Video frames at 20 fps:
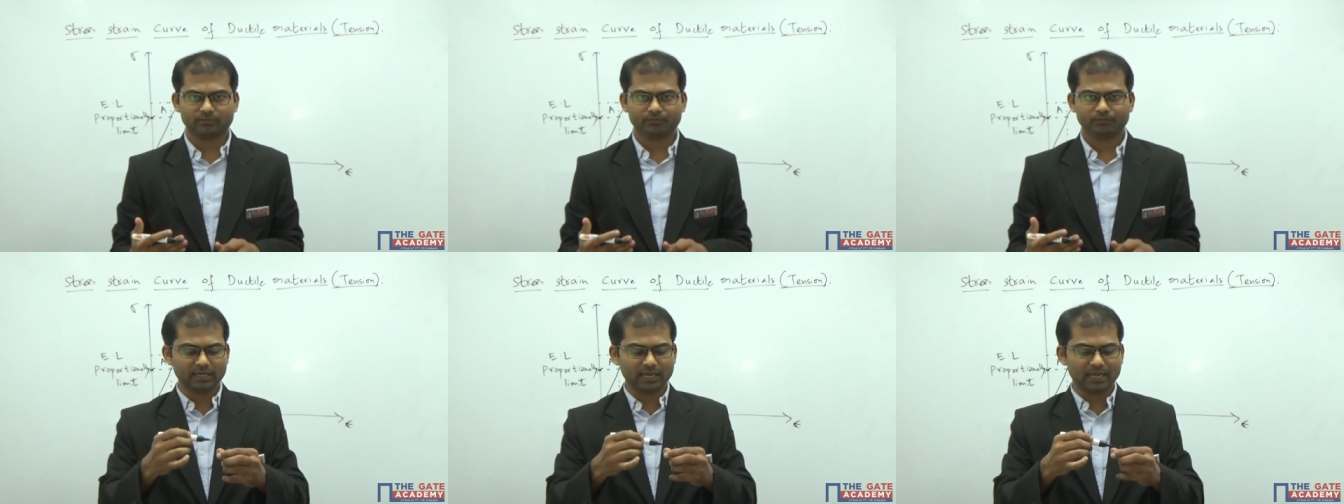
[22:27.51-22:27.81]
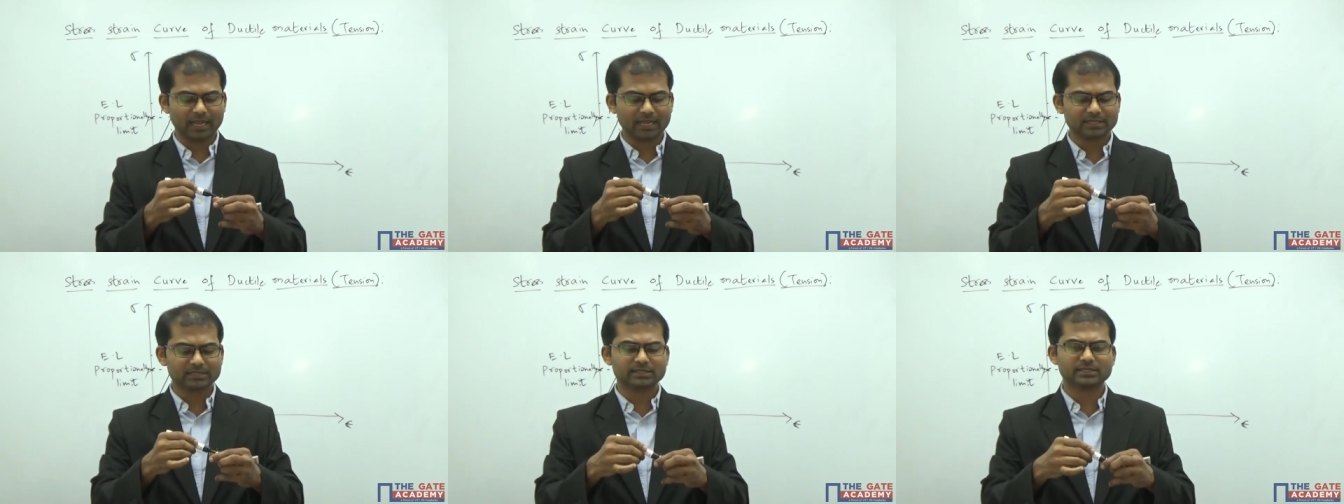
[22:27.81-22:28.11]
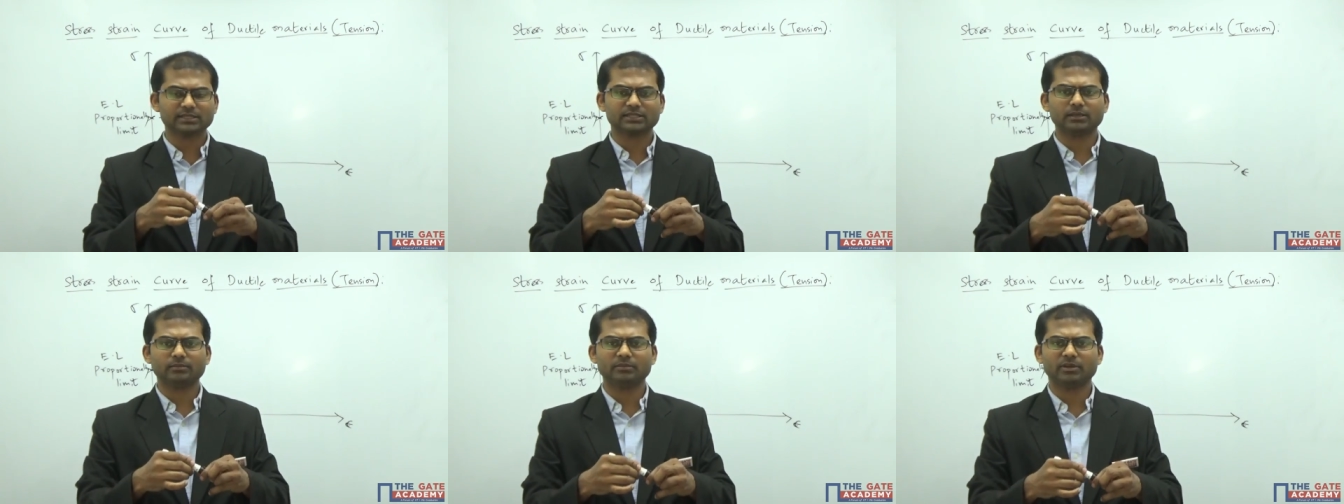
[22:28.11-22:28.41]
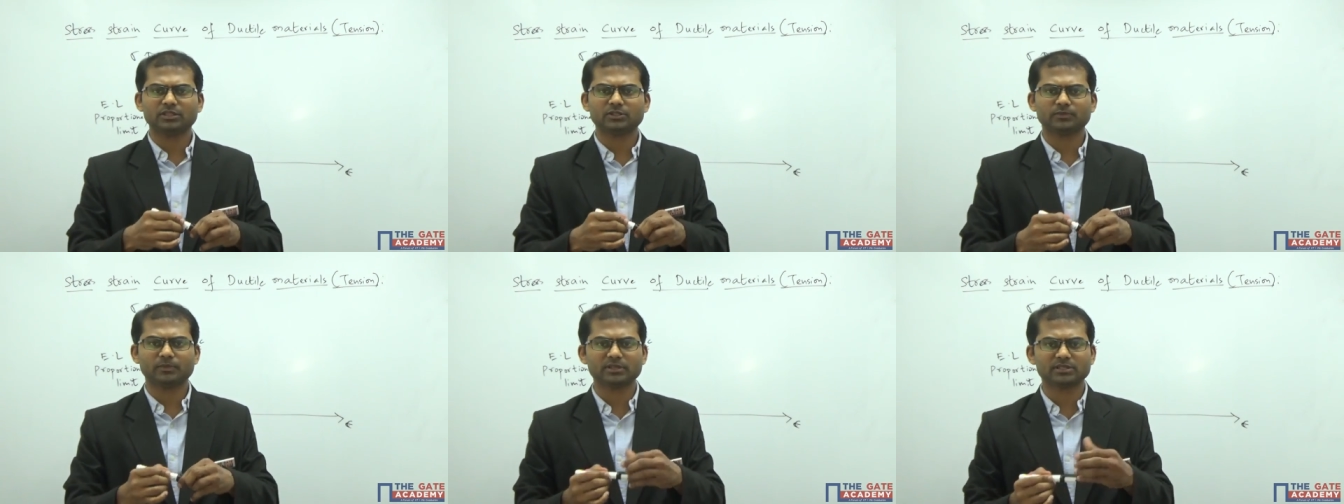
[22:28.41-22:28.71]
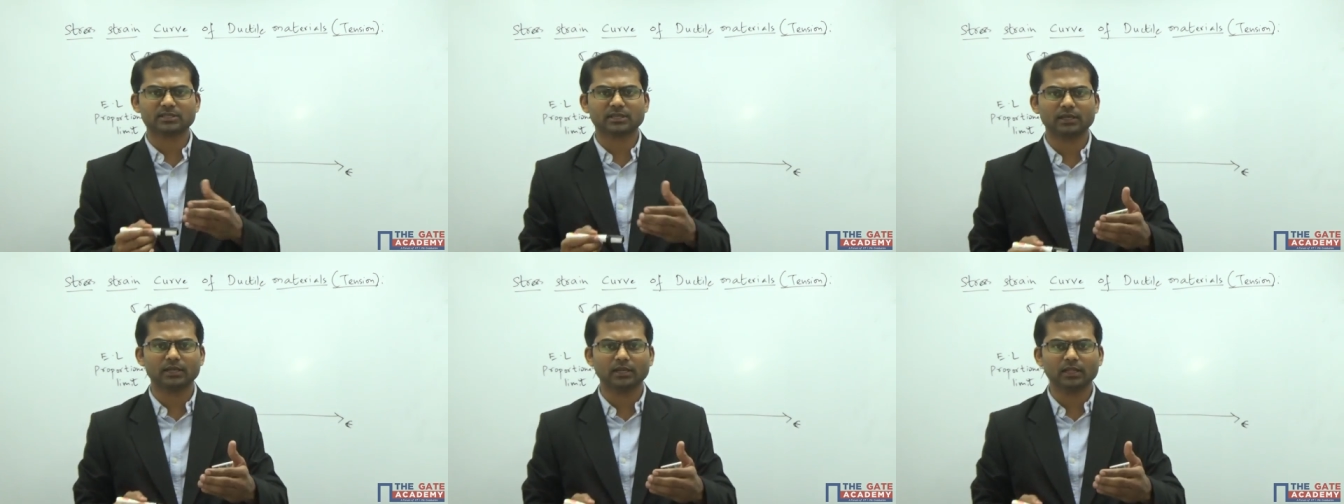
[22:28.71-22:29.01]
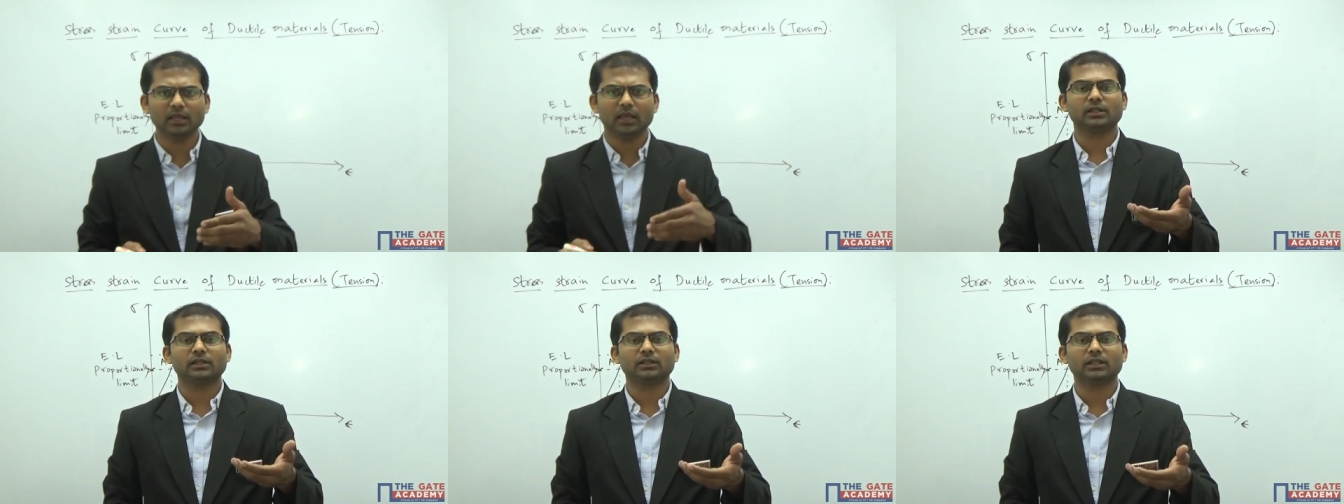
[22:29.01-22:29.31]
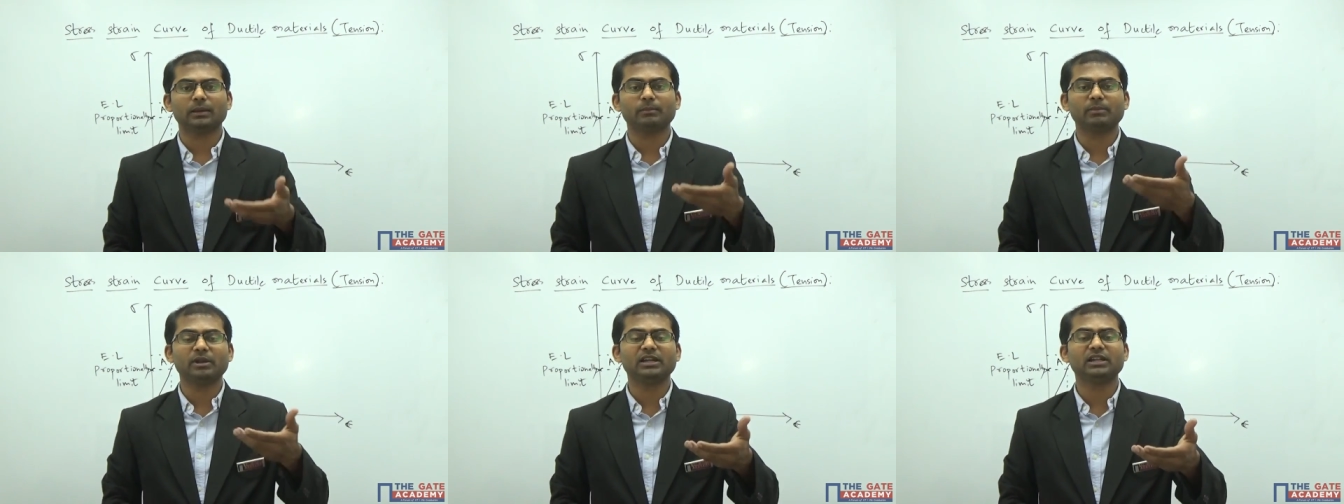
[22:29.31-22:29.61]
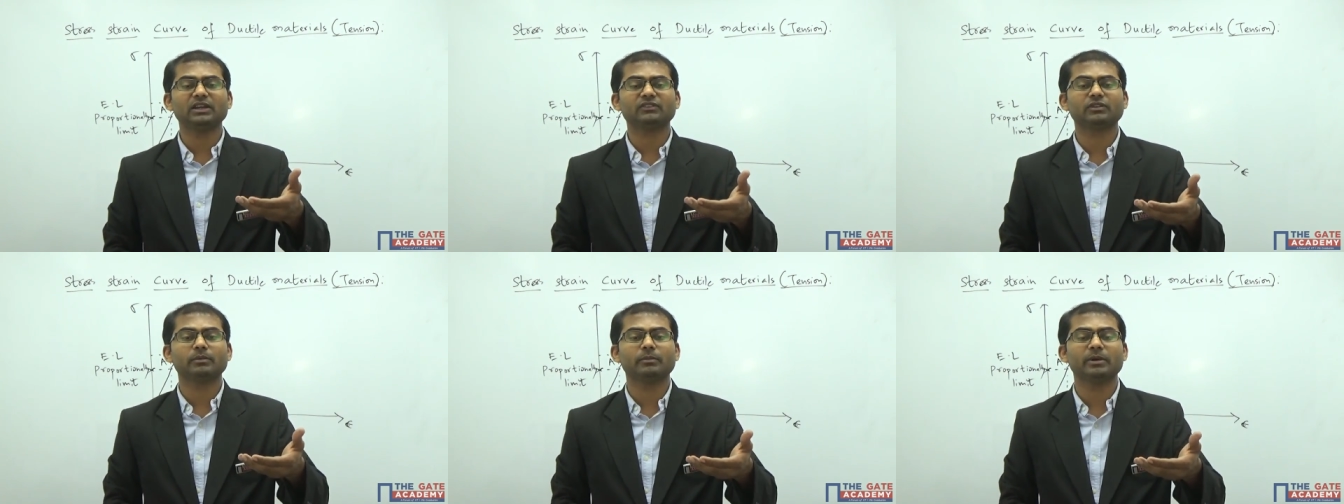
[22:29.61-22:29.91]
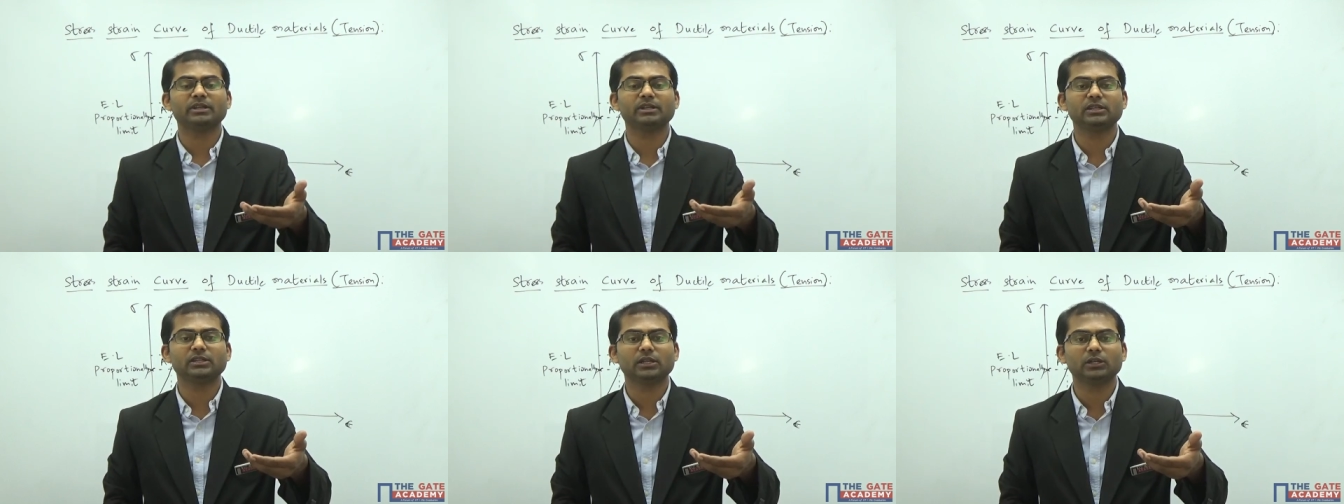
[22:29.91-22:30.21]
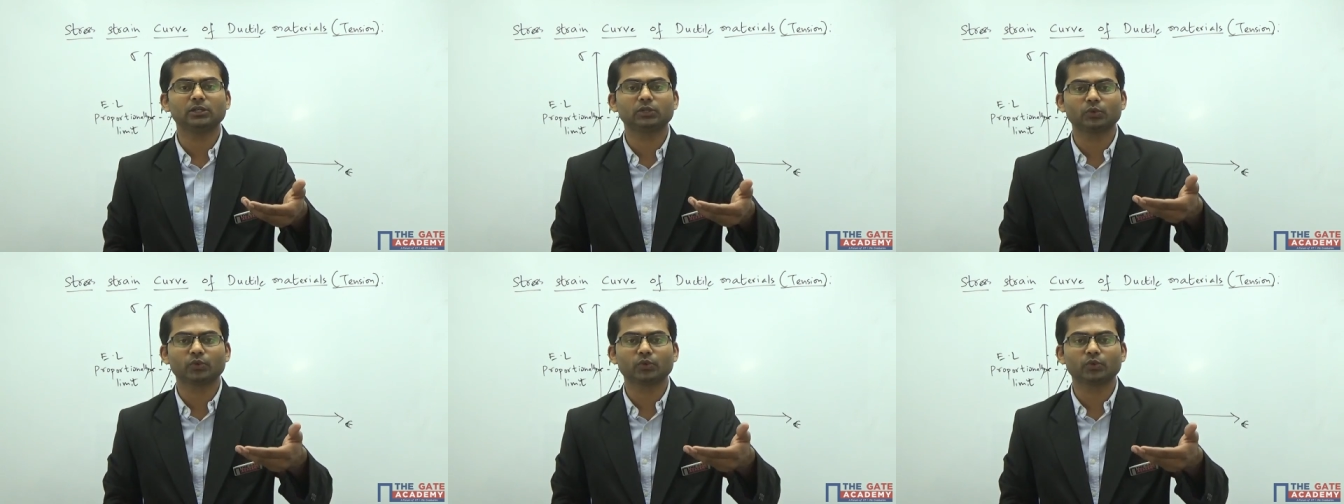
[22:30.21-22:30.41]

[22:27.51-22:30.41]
elasticity means basically the ability of the material